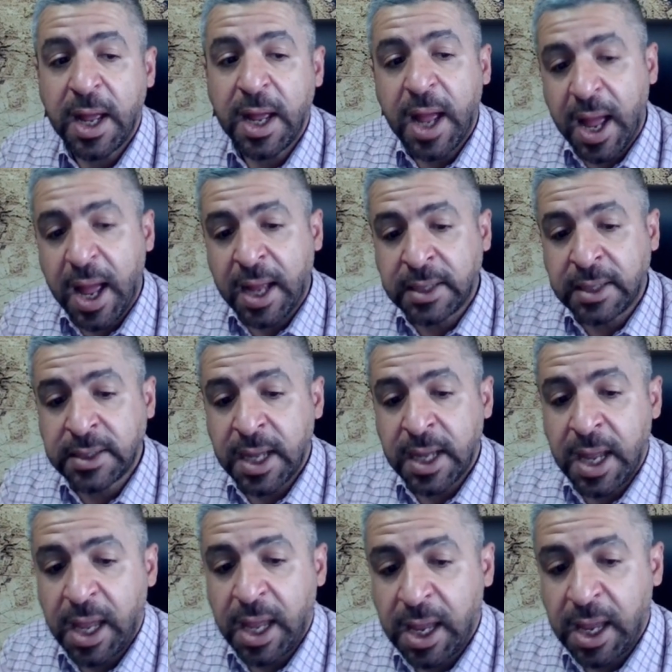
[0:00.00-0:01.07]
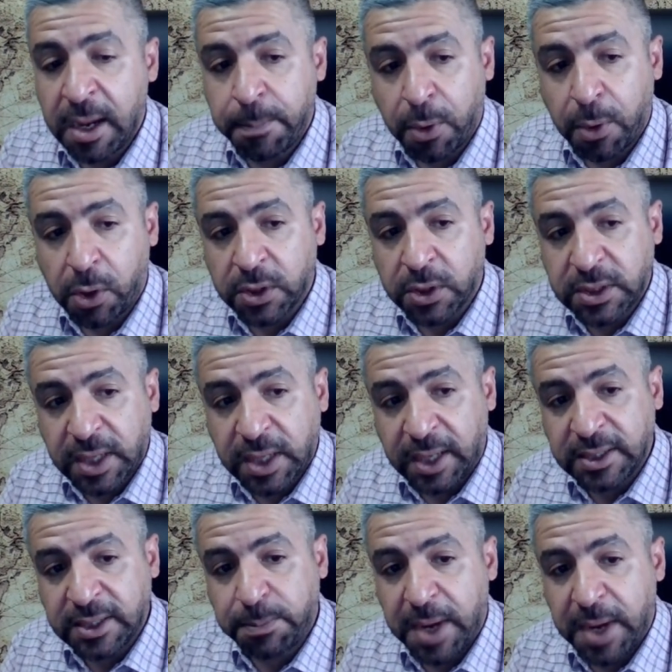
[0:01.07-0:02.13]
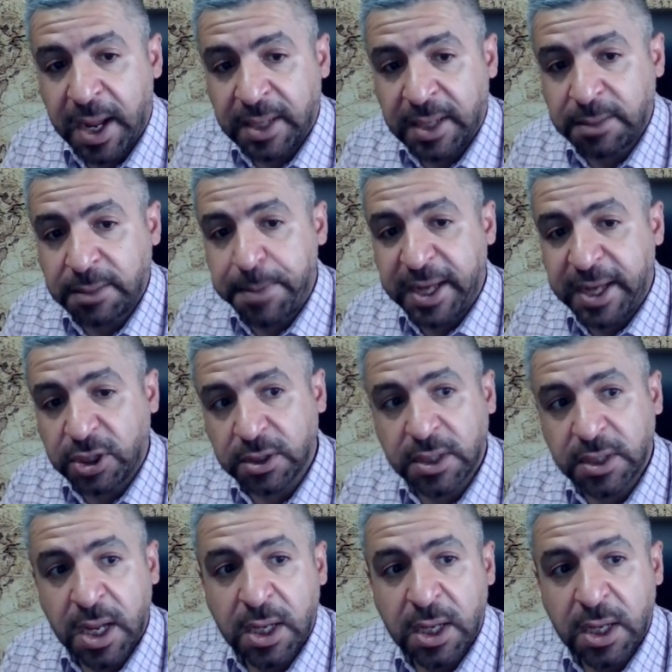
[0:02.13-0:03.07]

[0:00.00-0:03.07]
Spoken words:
and in post-transplant patients.